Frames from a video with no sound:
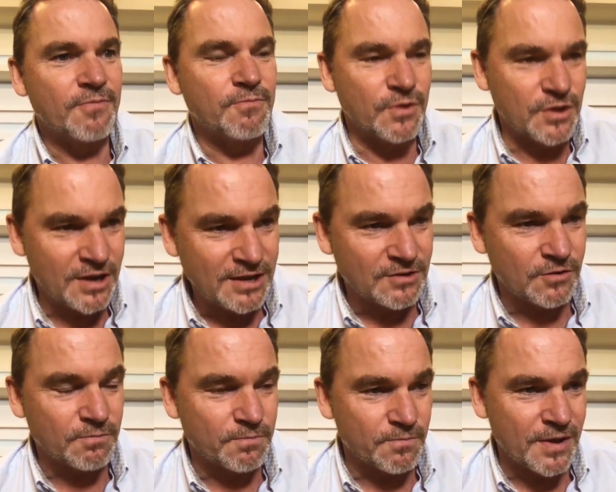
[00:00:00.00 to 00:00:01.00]
but you'd eat a
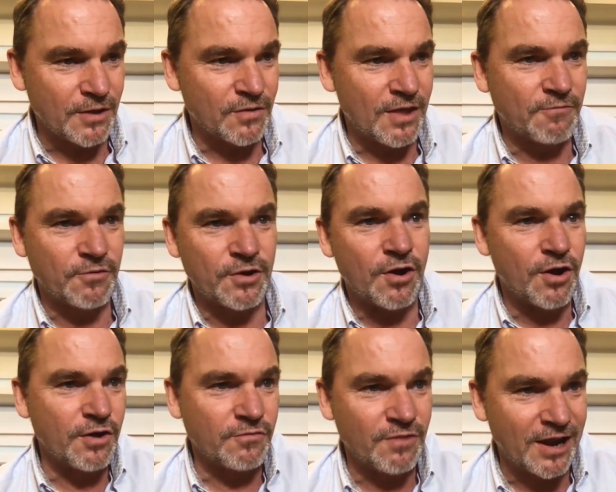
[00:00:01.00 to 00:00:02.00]
good meal. Therefore, you're not
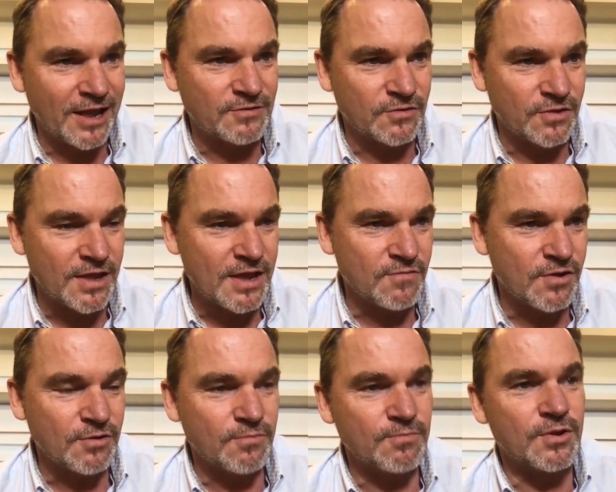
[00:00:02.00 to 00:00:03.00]
hungry later in the
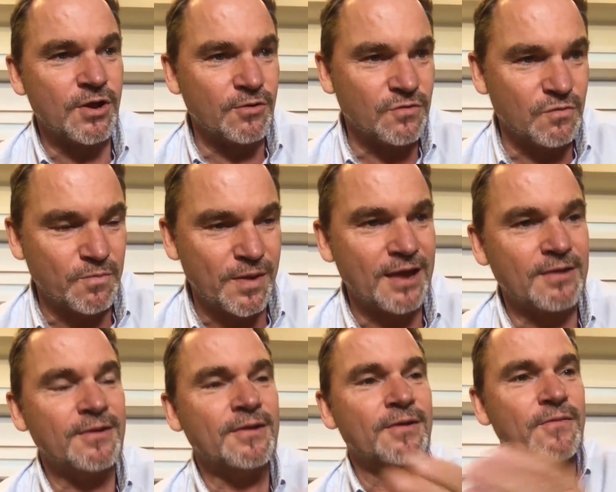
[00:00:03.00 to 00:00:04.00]
evening. You go to
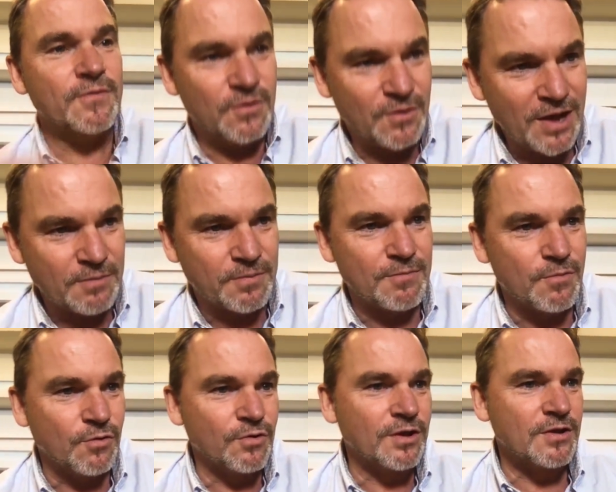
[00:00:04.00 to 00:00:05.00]
bed, you get up in the
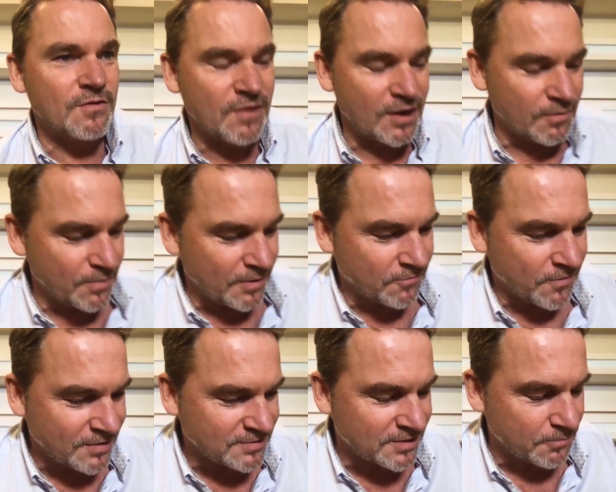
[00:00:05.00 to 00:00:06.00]
morning, you've had a big
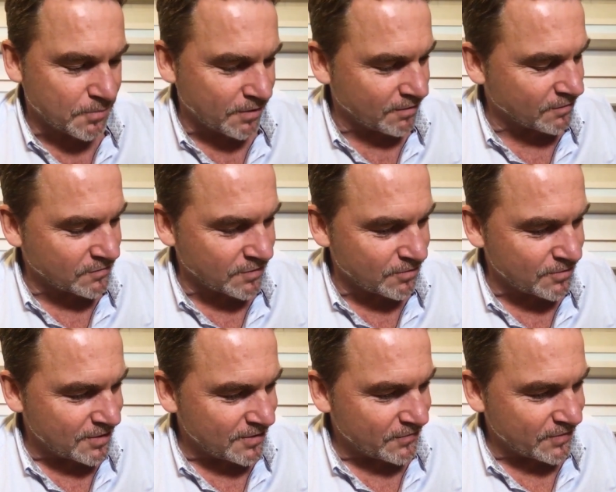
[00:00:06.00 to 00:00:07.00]
fasting period. So,
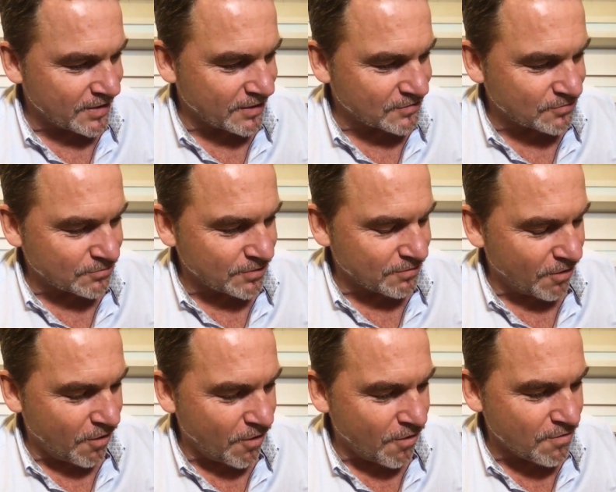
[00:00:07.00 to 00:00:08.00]
it's all gone
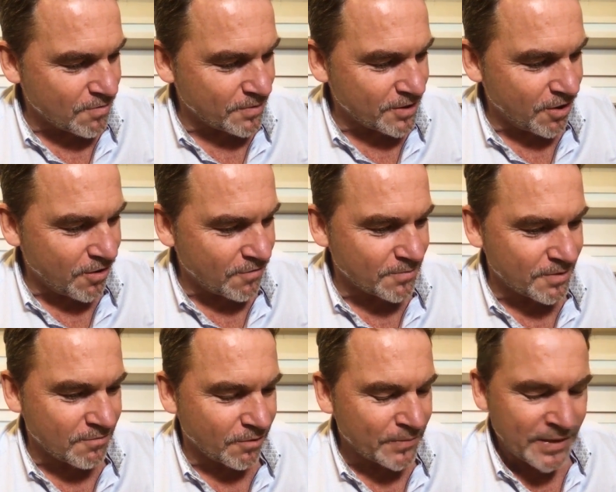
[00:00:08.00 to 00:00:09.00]
horribly, horribly
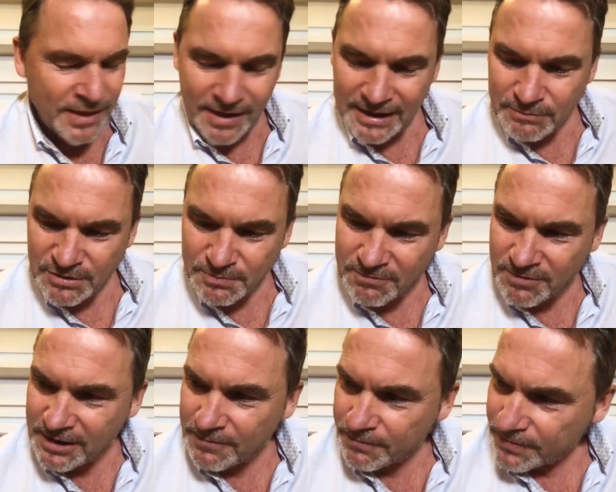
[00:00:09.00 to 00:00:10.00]
wrong. And it must be
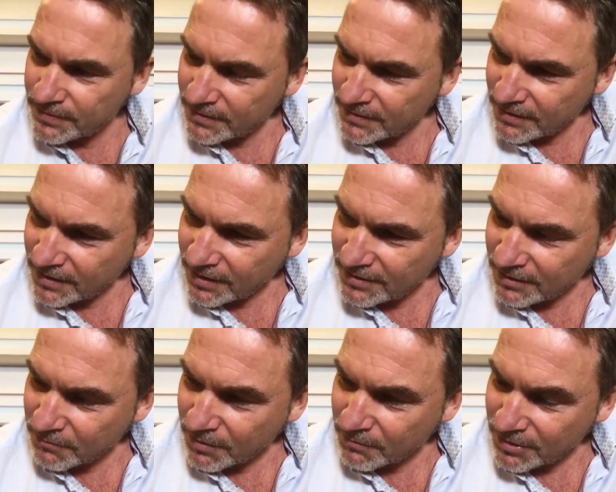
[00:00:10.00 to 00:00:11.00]
really, my
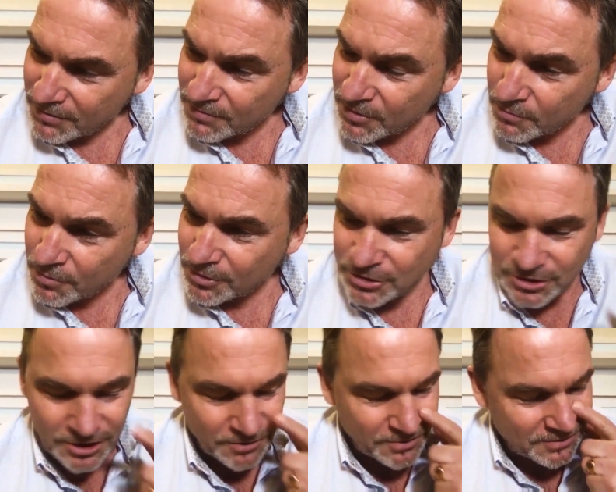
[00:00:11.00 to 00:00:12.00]
new book, as you
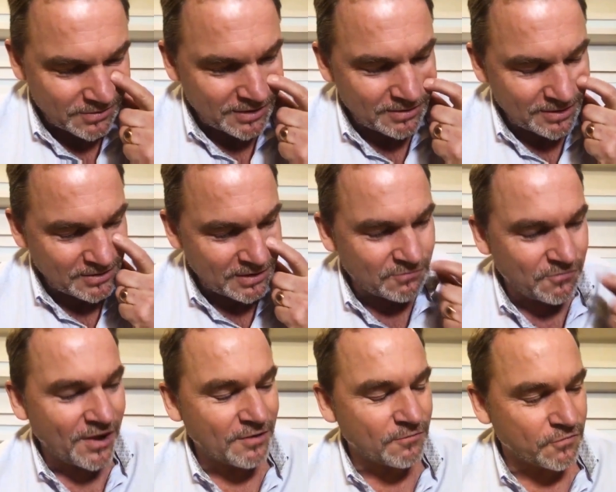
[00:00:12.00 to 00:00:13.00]
know, is
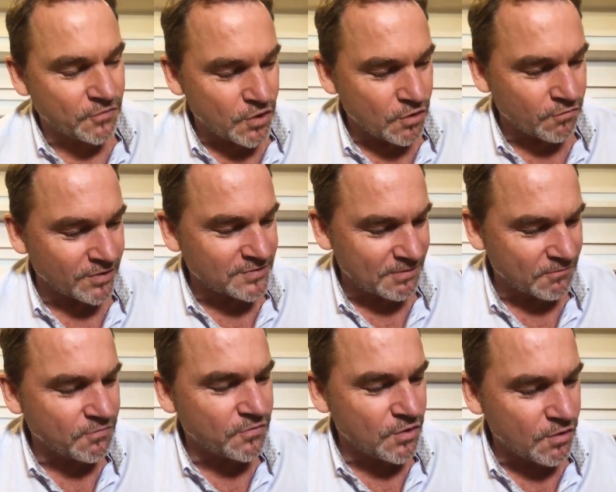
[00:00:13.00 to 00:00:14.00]
Fat and Furious, because I'm
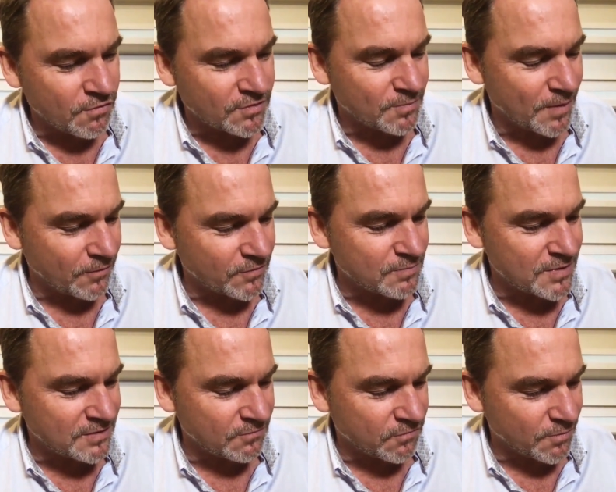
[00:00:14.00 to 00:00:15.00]
furious about all this
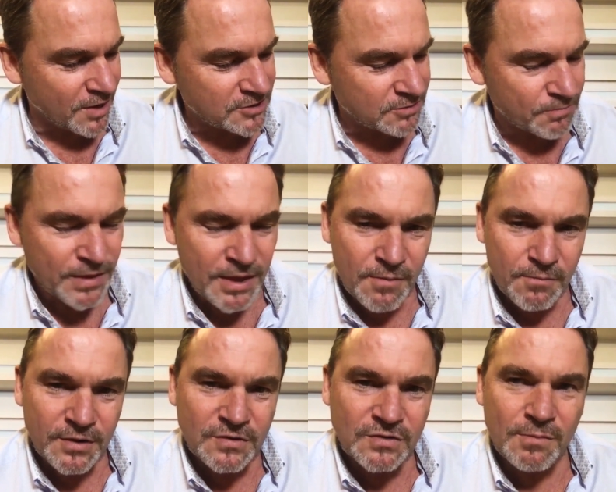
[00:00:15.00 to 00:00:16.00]
misinformation.
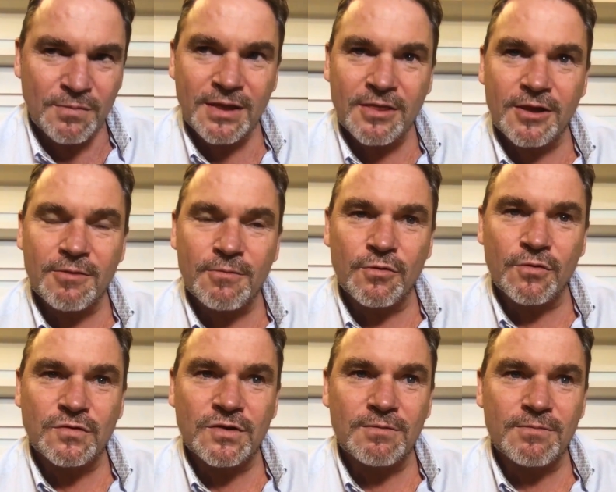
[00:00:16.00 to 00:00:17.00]
But as somebody that
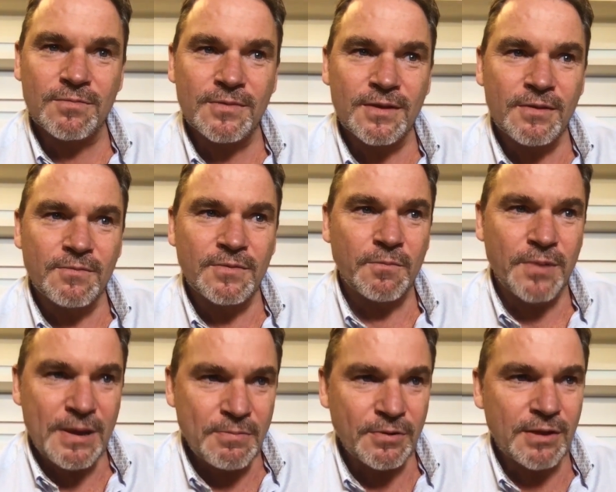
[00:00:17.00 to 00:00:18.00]
looks at
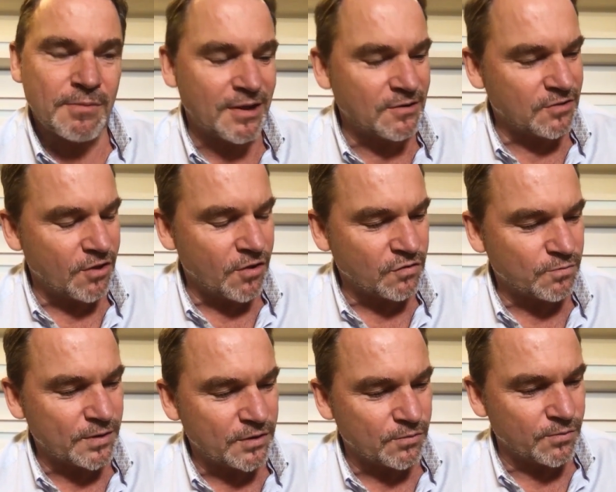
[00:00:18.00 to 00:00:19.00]
people coming into the
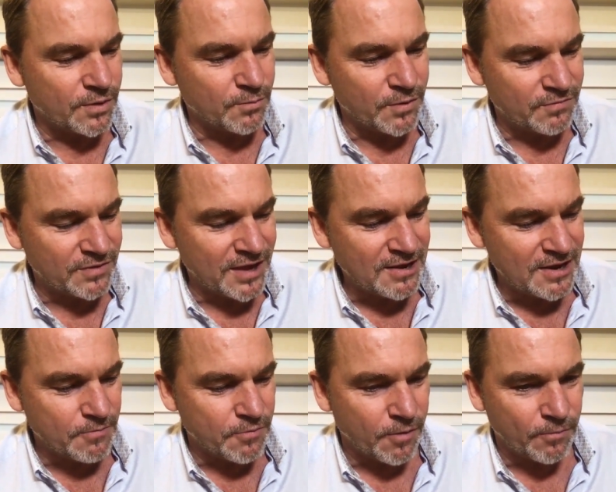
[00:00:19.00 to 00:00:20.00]
hospital with
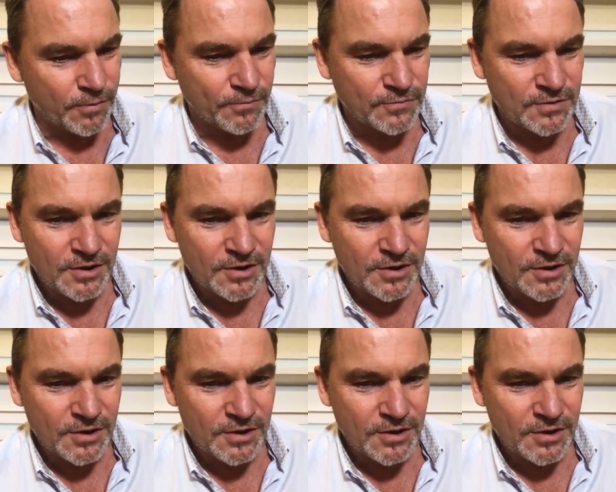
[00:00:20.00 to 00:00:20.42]
kidney problems,